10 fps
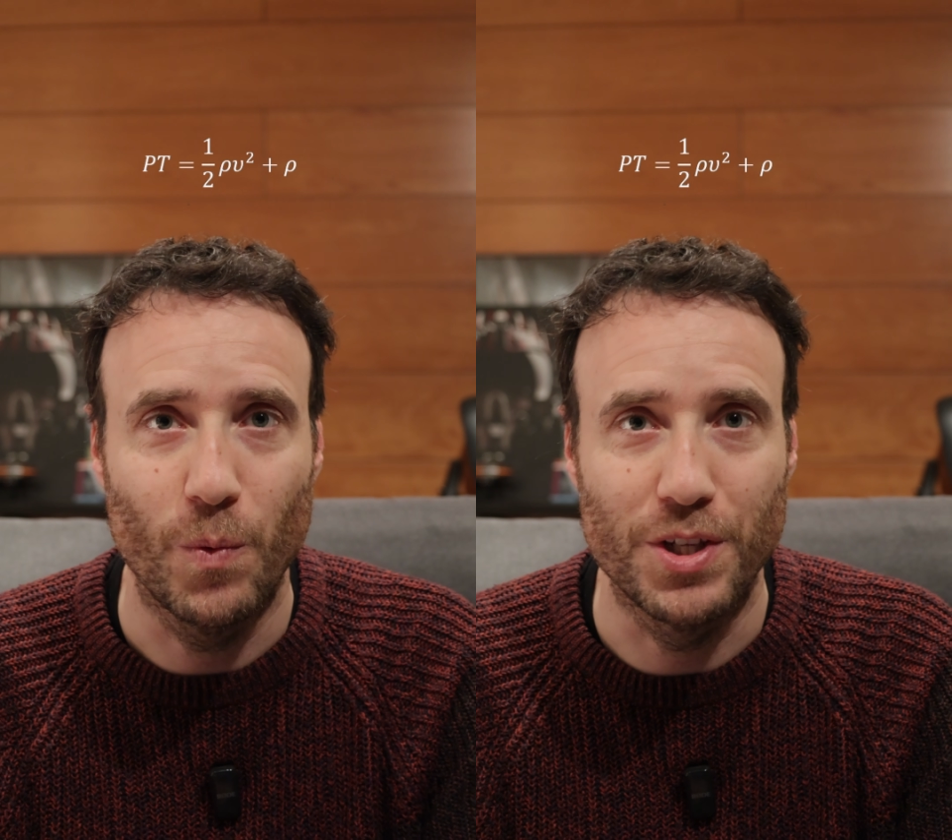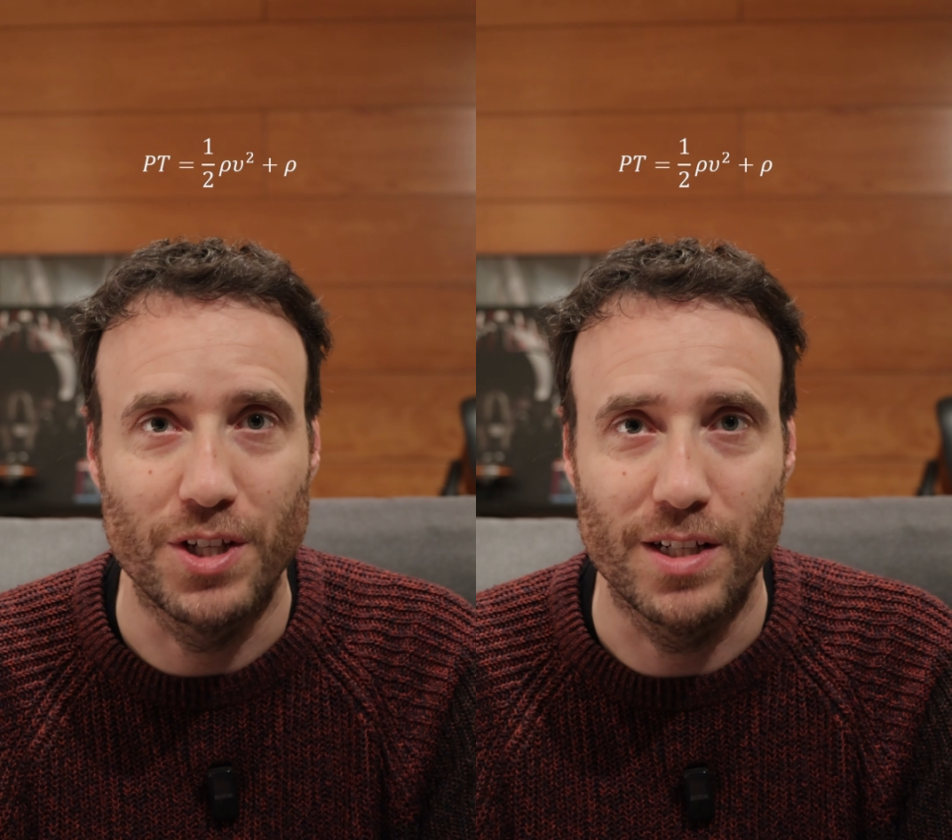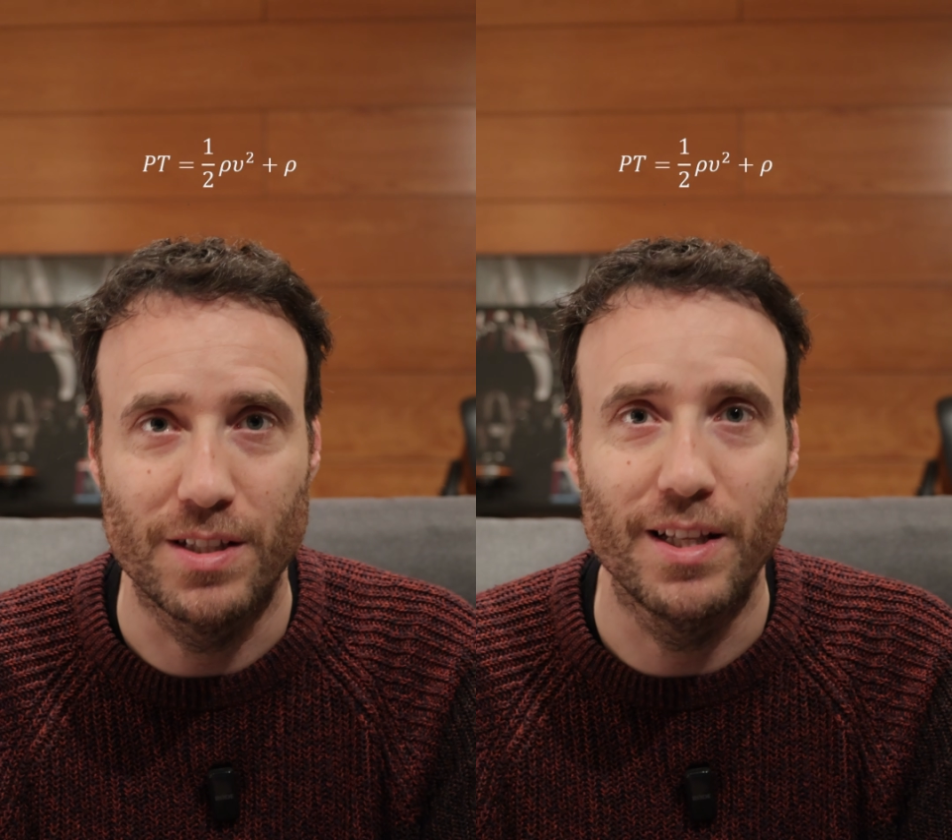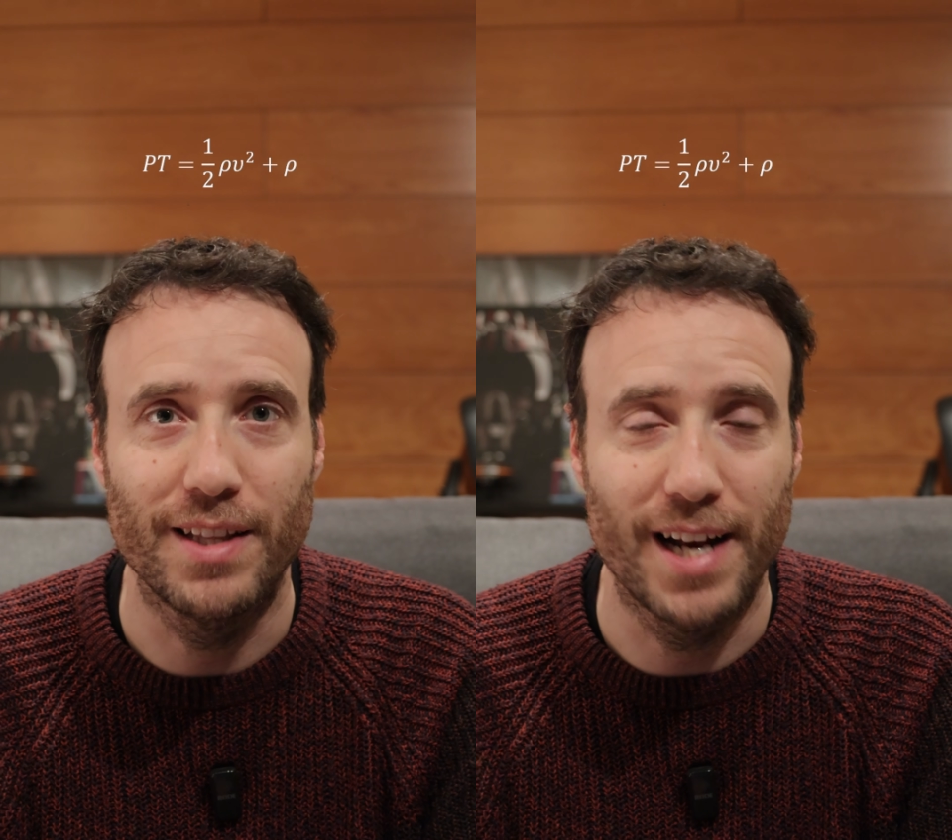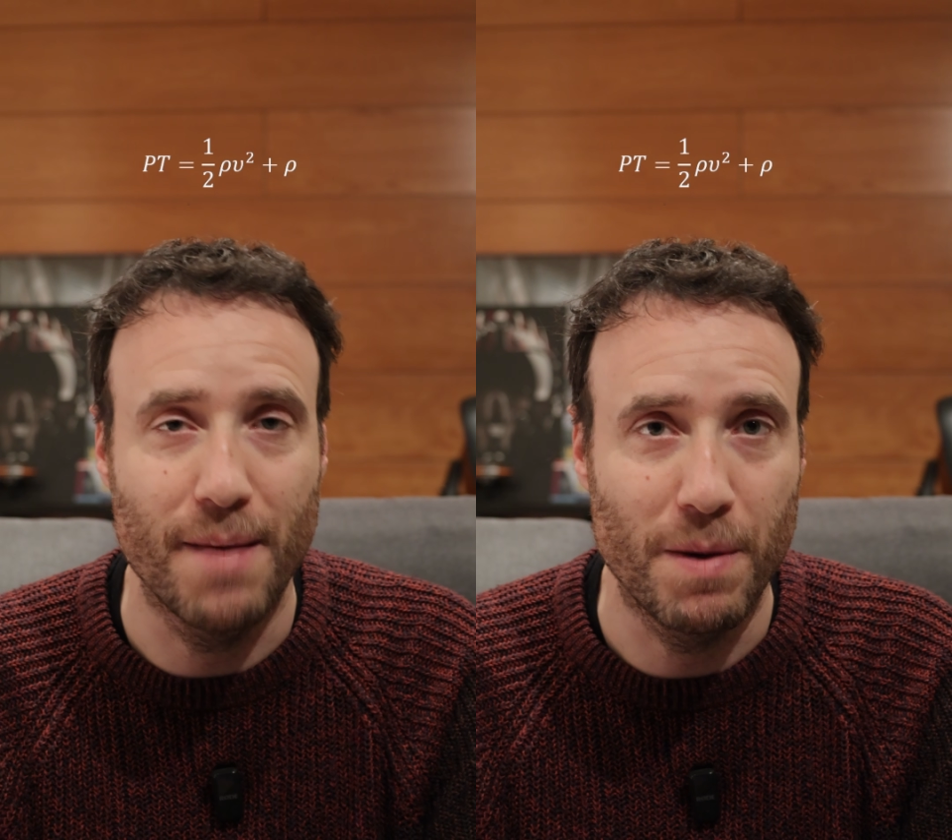which is the
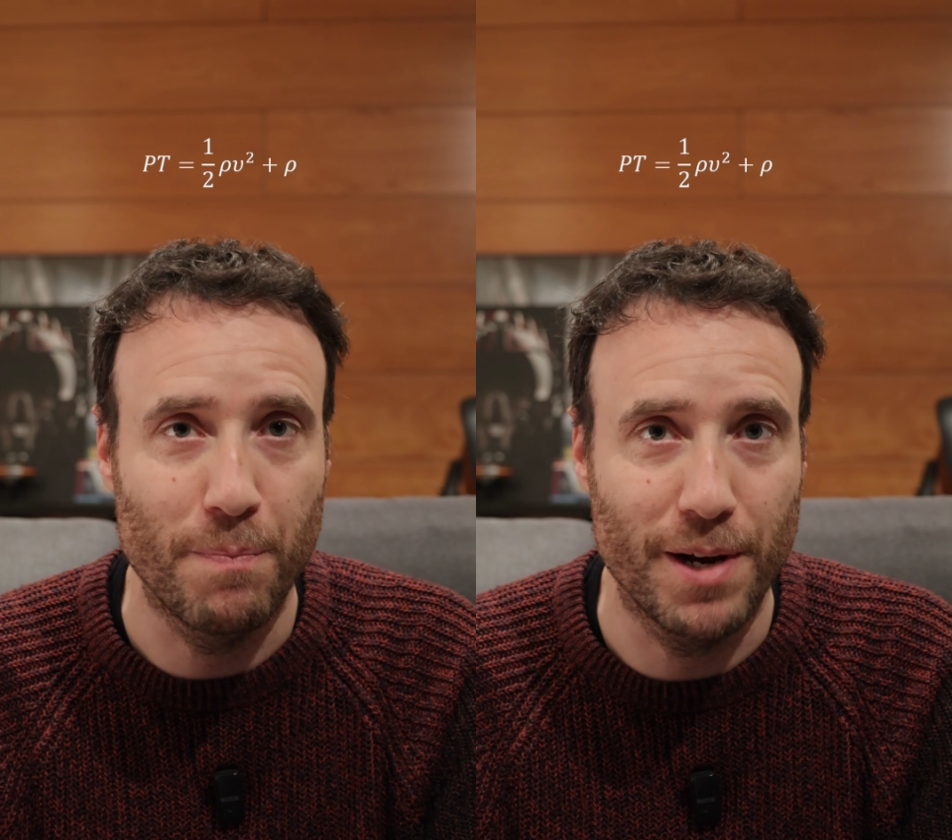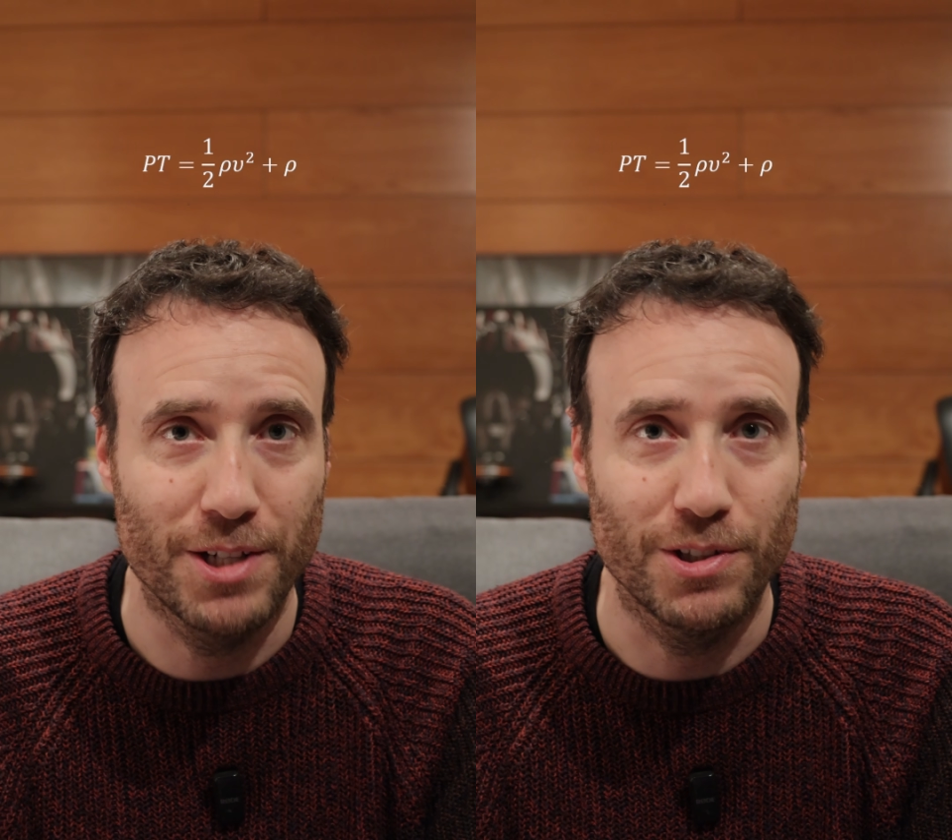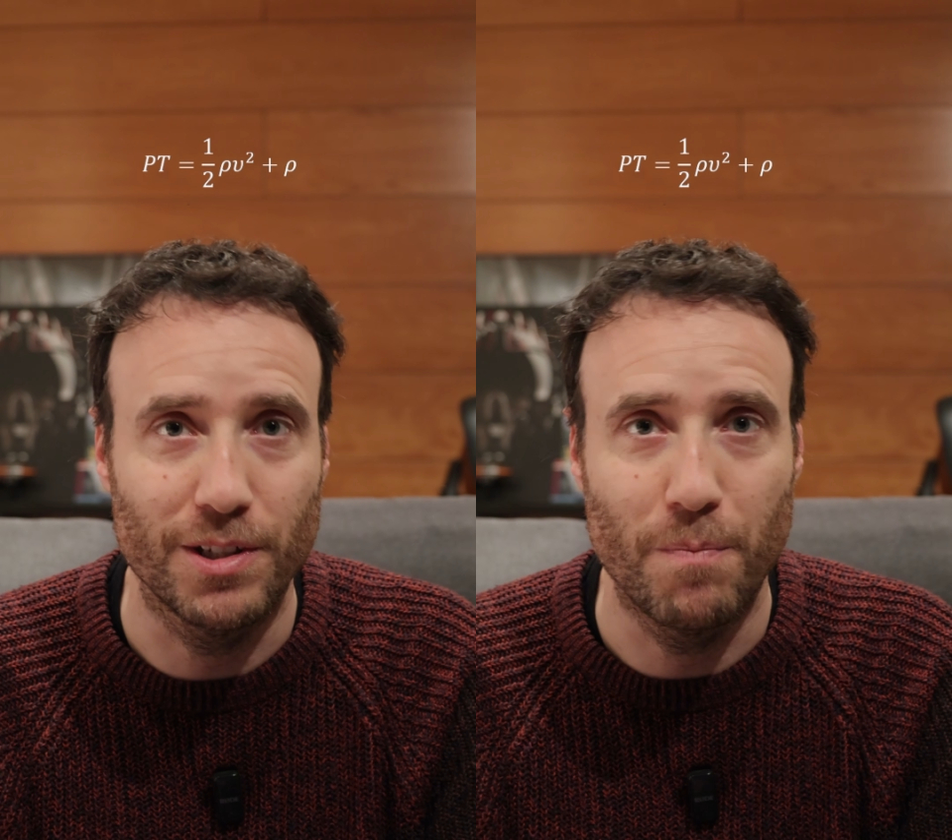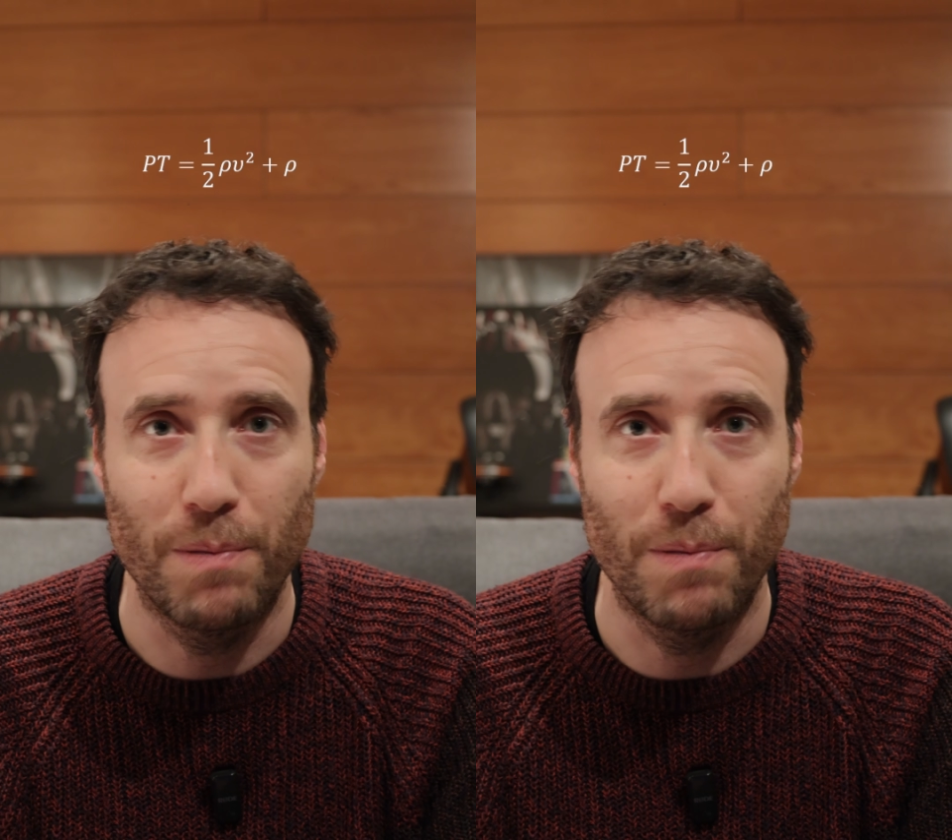dynamic pressure